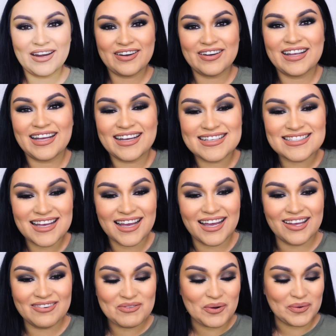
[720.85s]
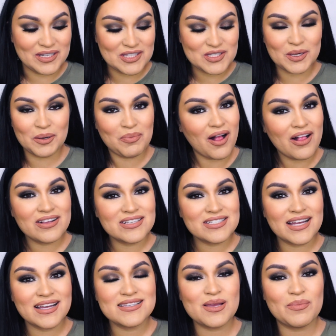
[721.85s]
Alright guys, I am going to
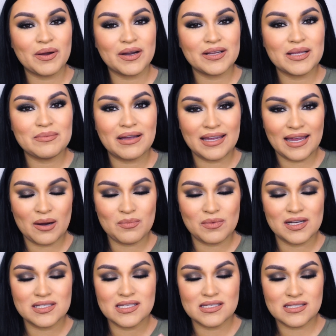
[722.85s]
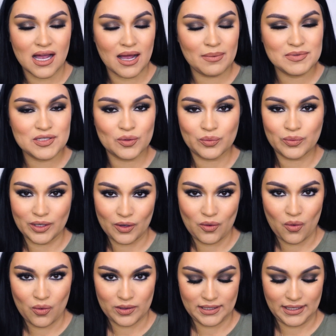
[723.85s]
apologize. Apparently my camera stopped
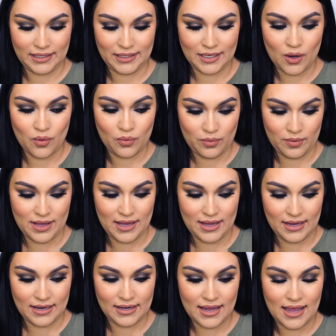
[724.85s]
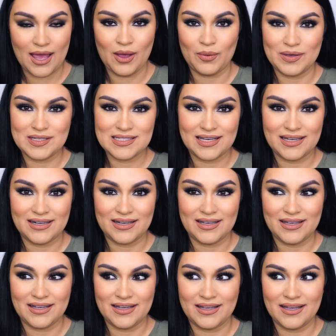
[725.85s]
recording when I
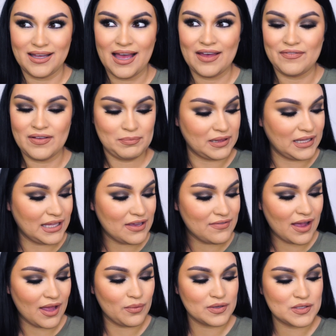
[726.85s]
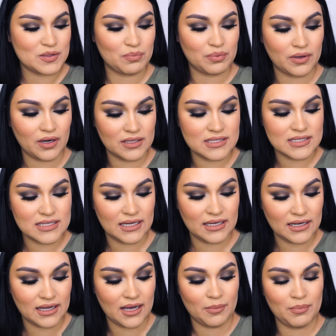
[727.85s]
believe I was
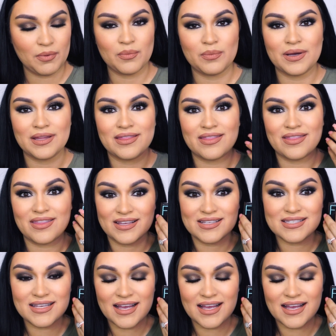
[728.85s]
bronzing up with this,